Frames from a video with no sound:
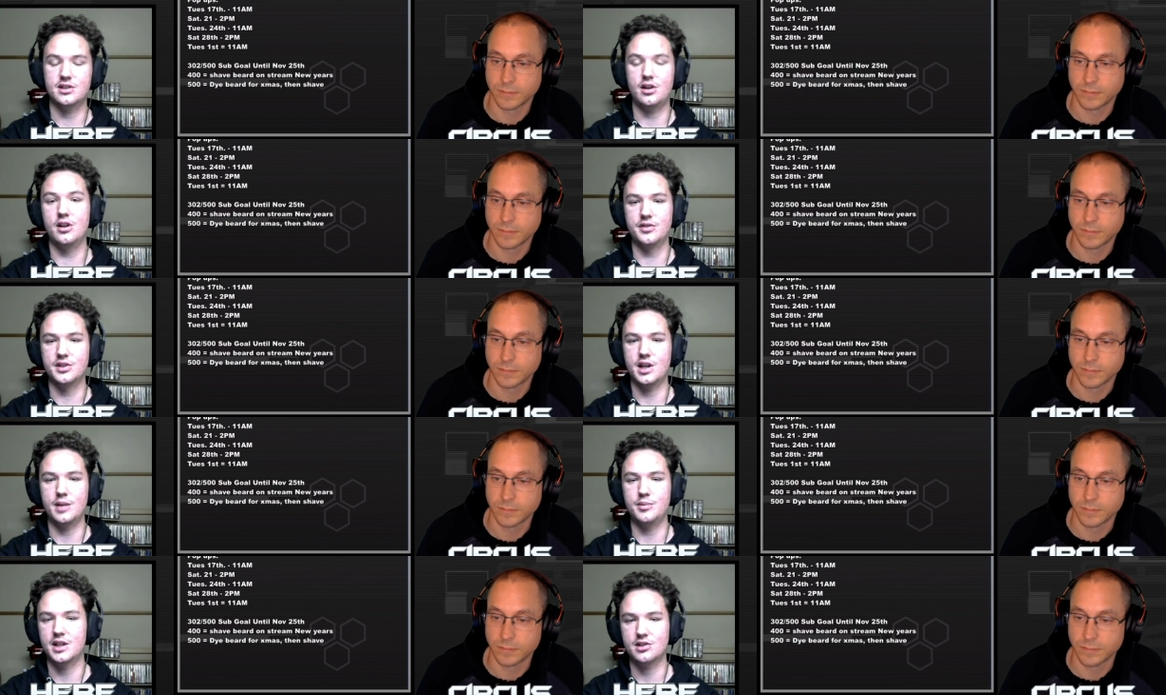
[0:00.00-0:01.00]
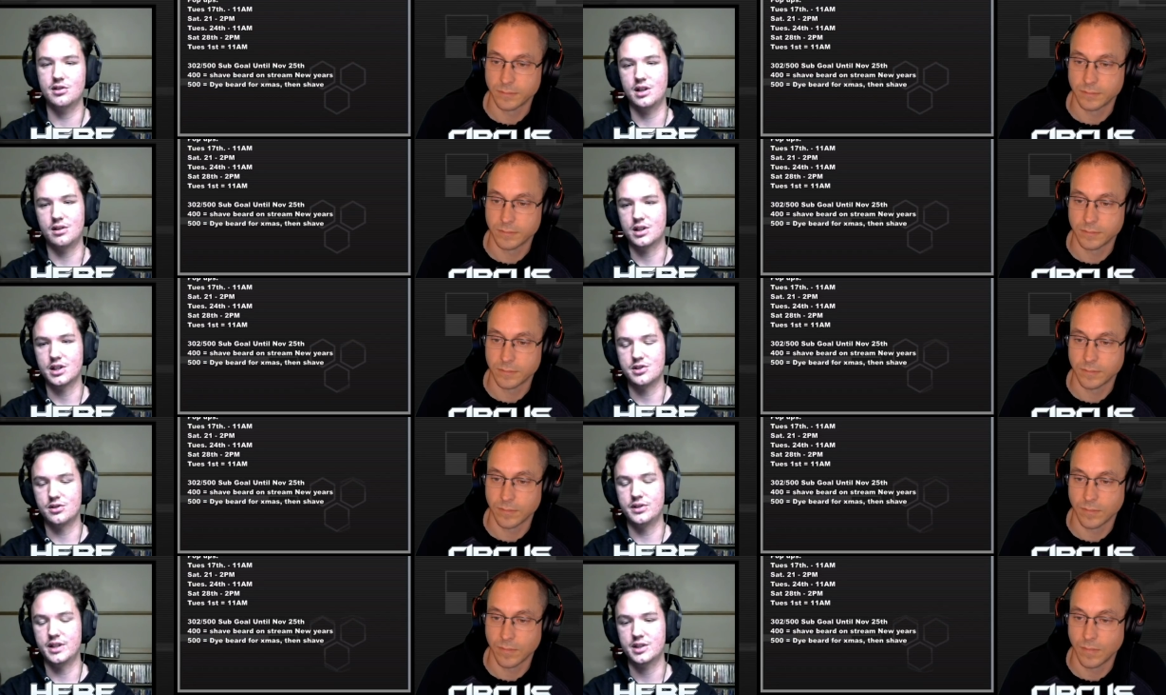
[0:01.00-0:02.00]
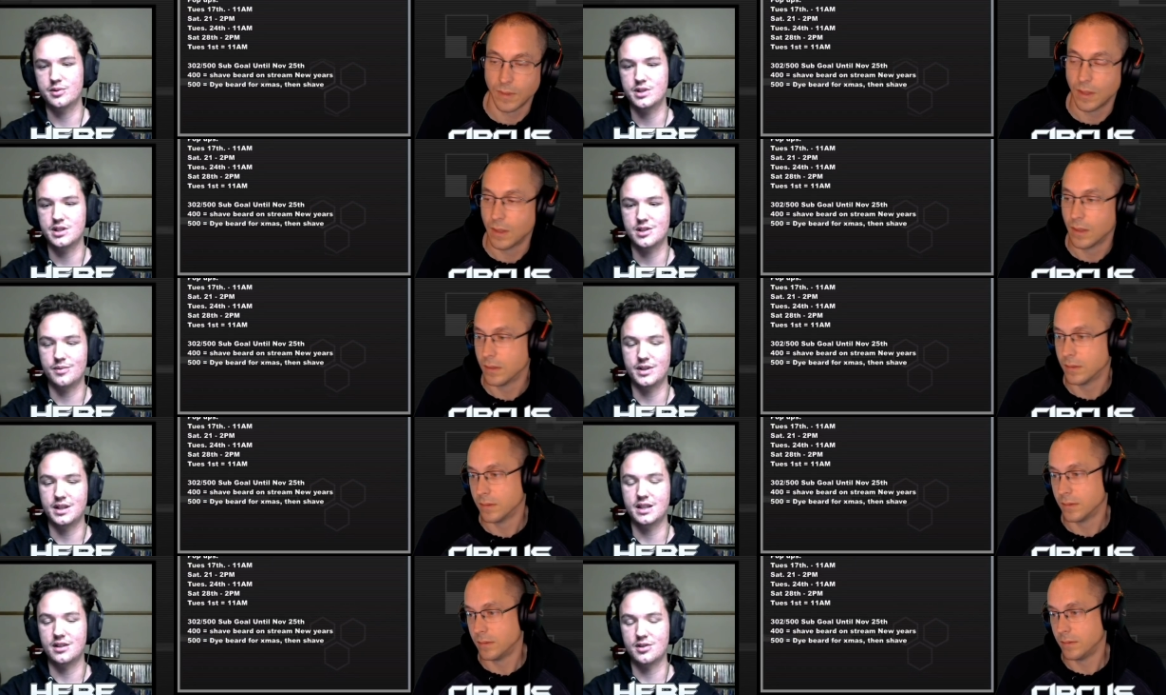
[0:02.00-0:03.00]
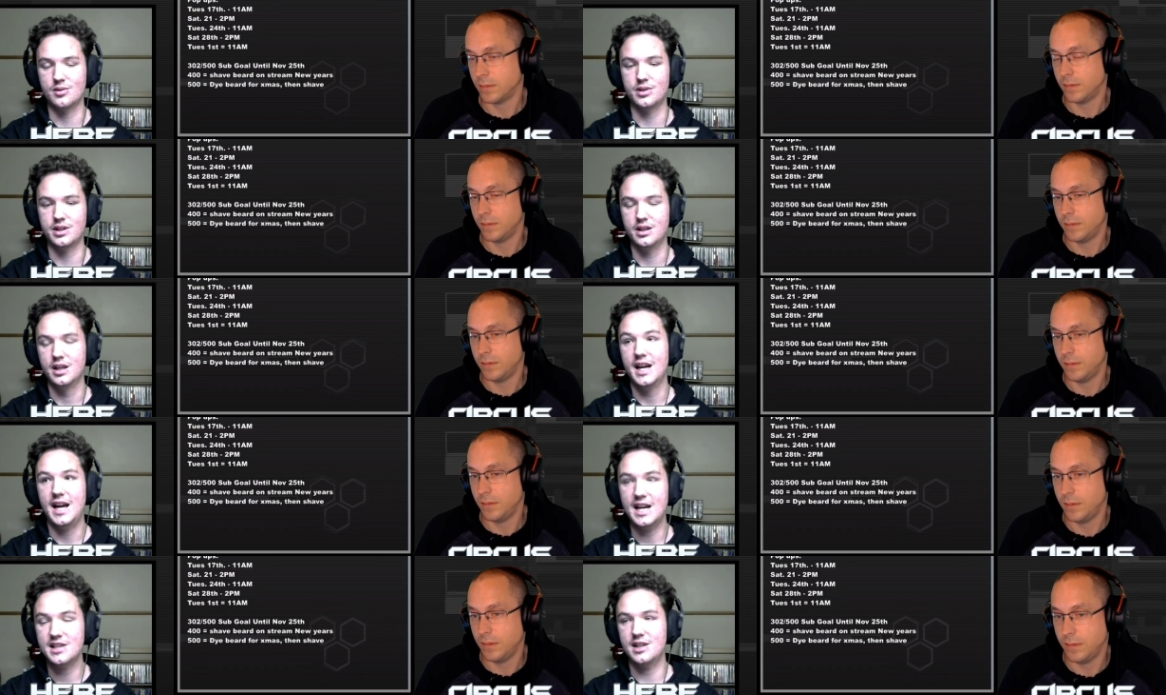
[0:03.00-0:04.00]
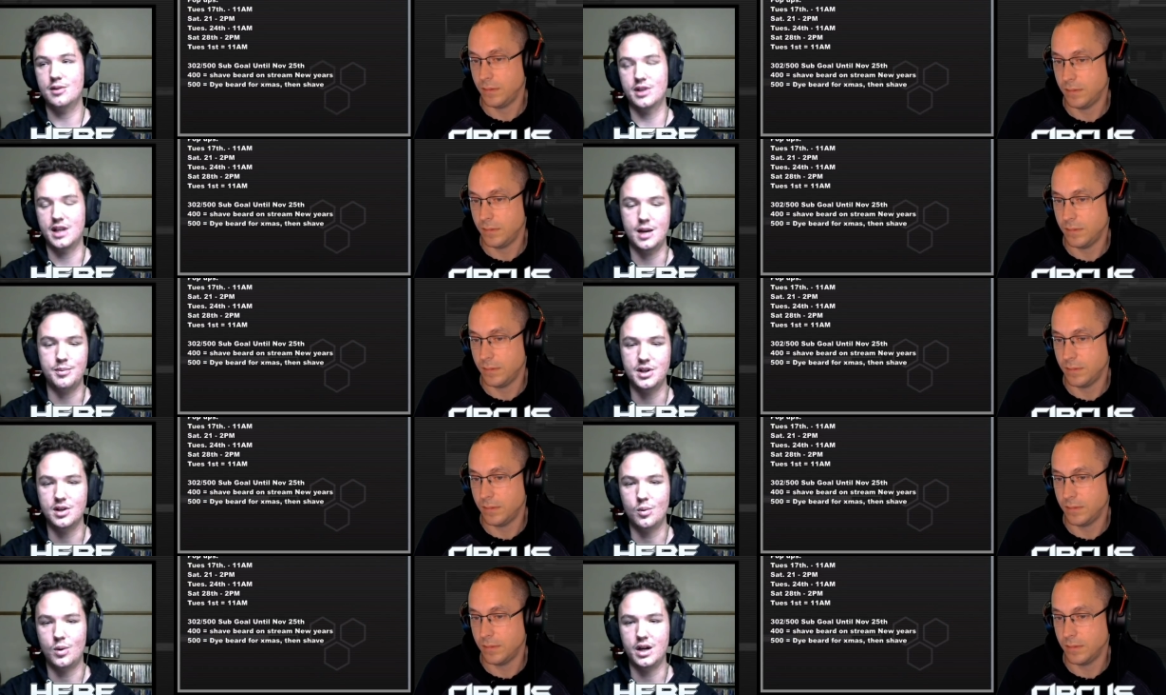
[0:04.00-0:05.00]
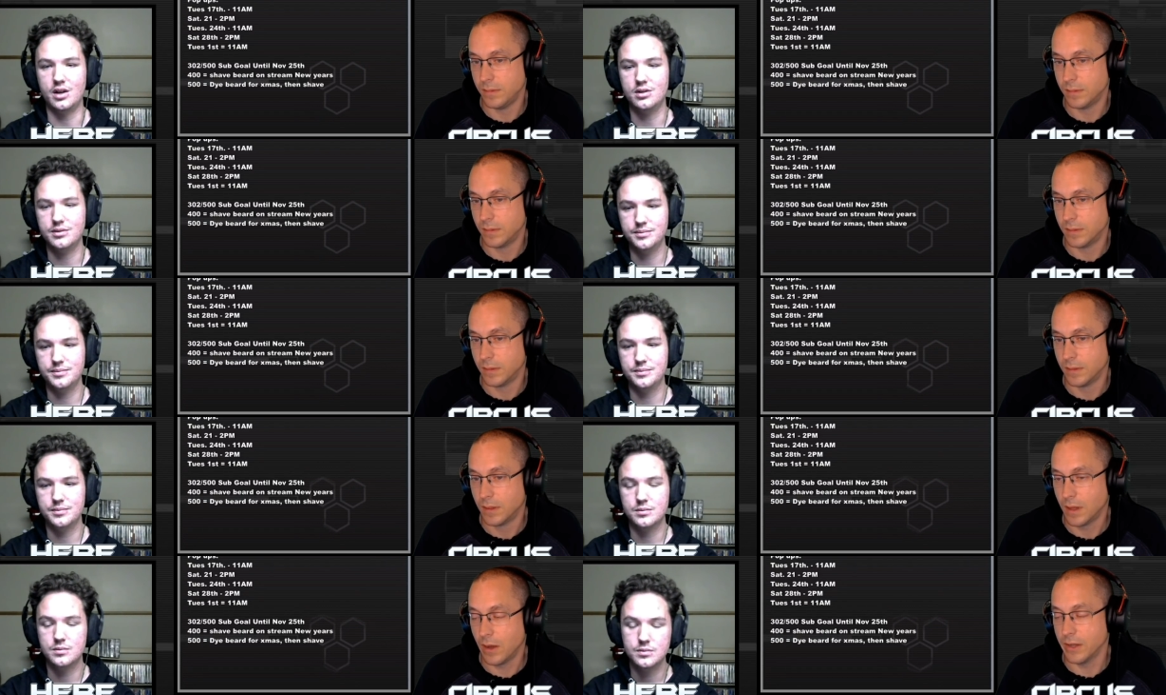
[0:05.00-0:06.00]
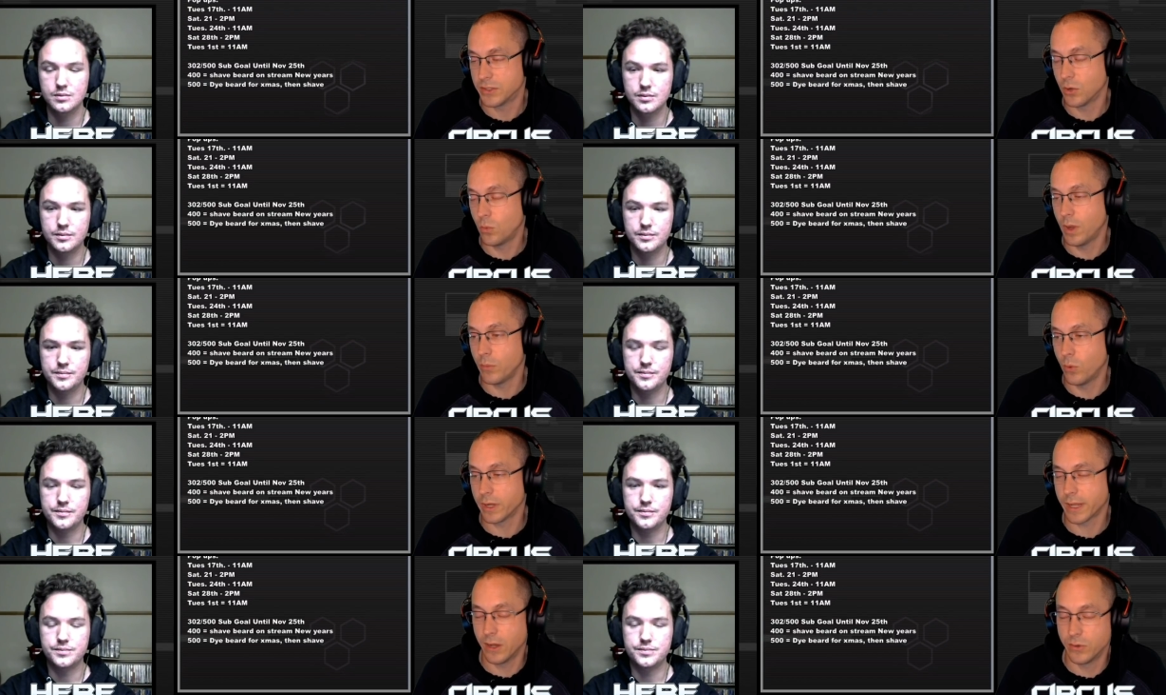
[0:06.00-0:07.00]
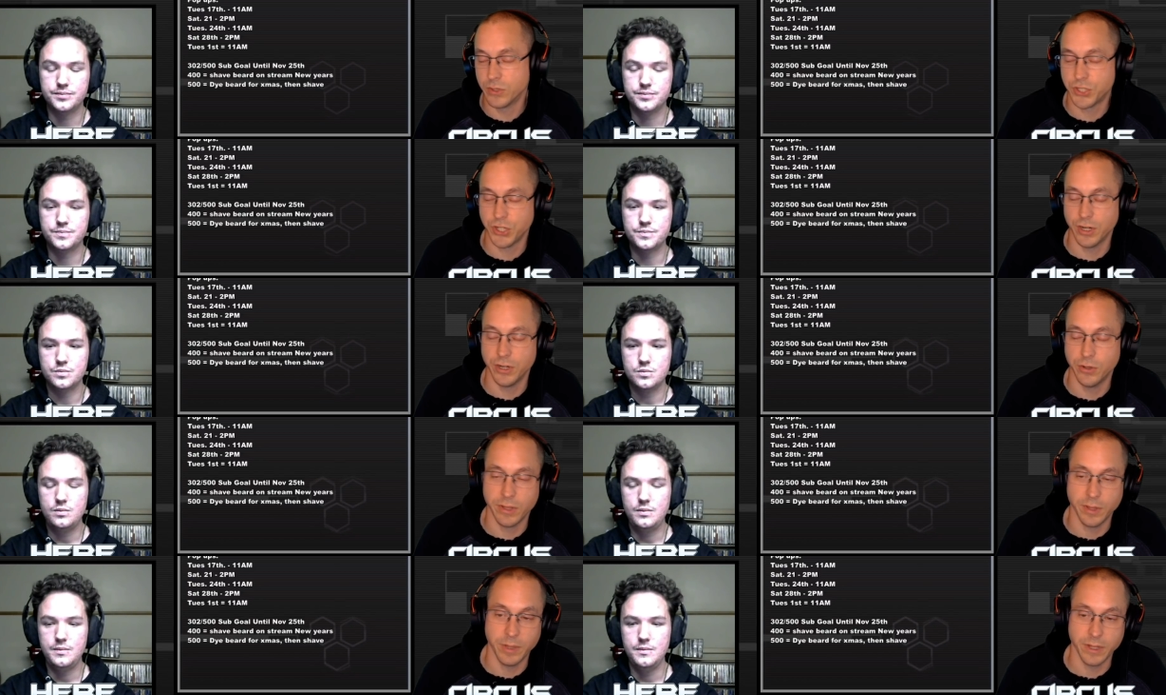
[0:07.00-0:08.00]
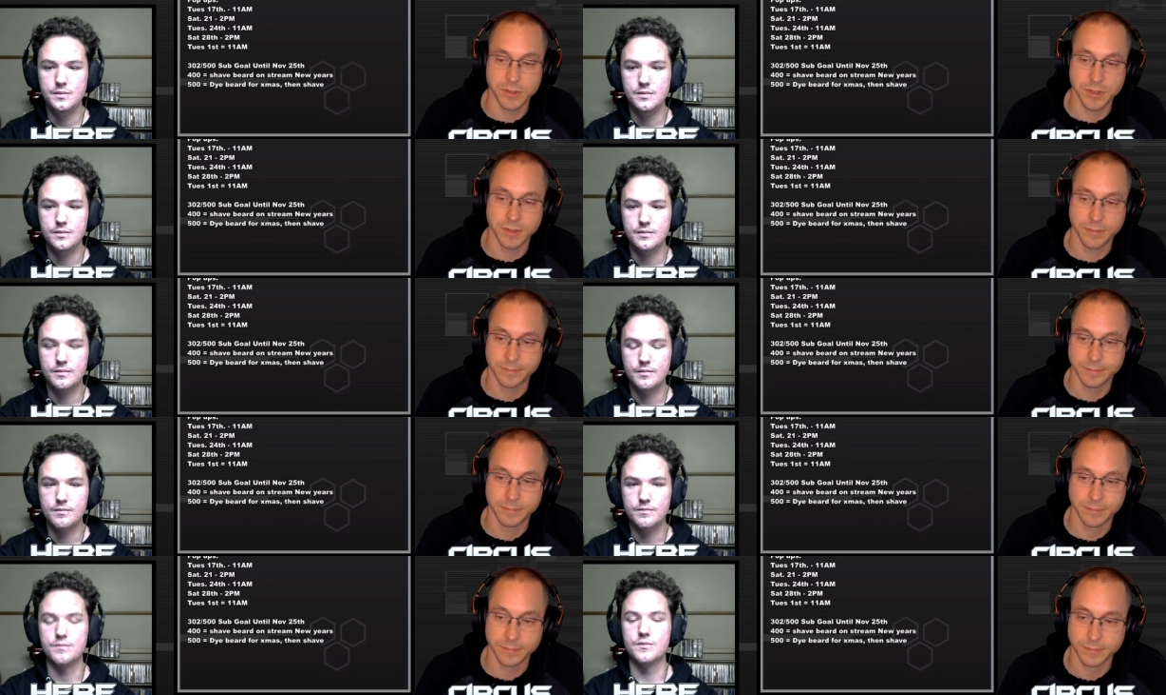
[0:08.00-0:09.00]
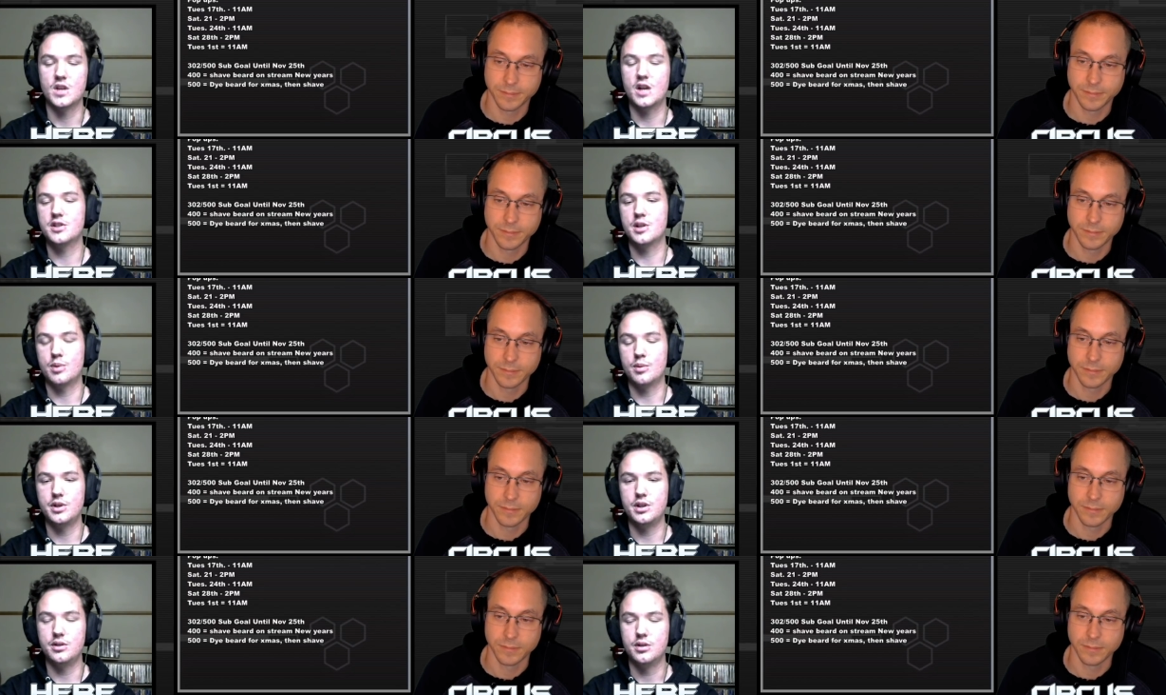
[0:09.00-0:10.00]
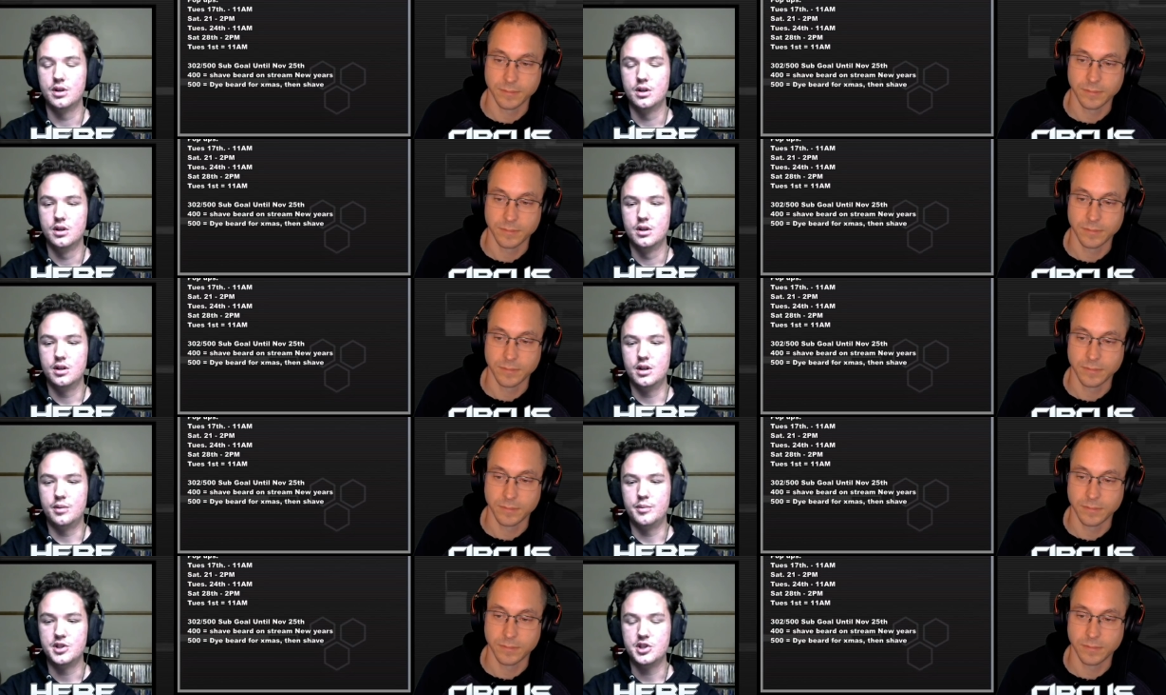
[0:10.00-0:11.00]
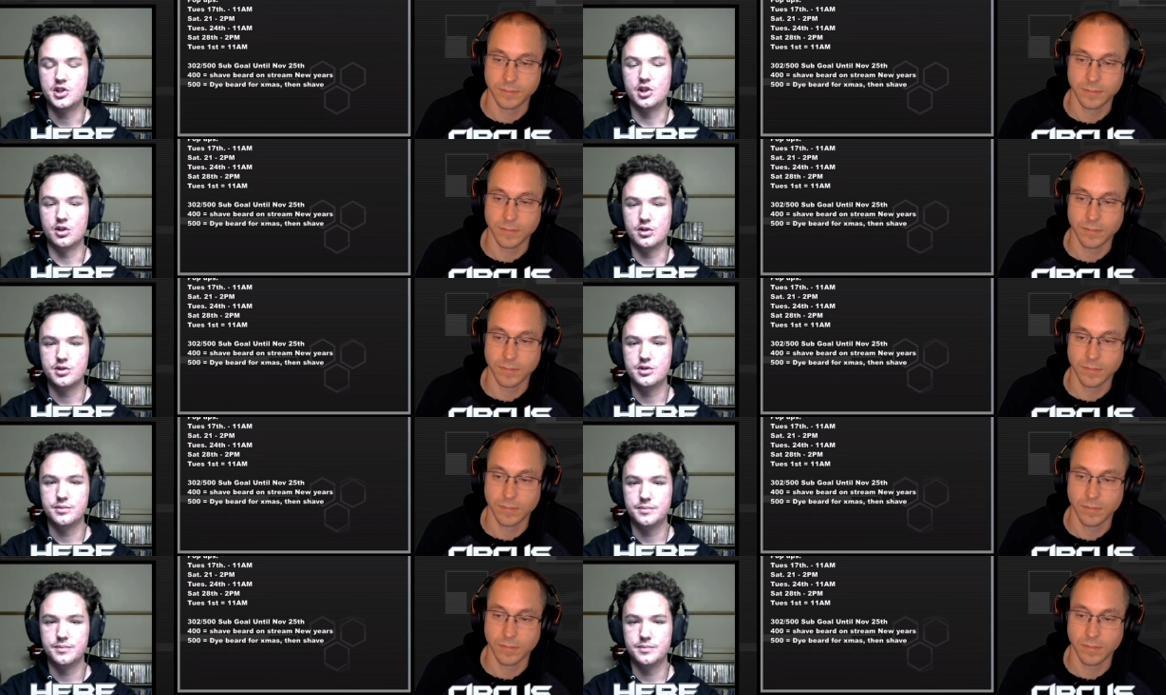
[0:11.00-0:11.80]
Speaker 1: all of the top decks are now our control decks, which is something that hasn't really happened in a while.
Speaker 2: All right, so what counters Shiranui the best? I'd say probably
Speaker 1: Magician Girls.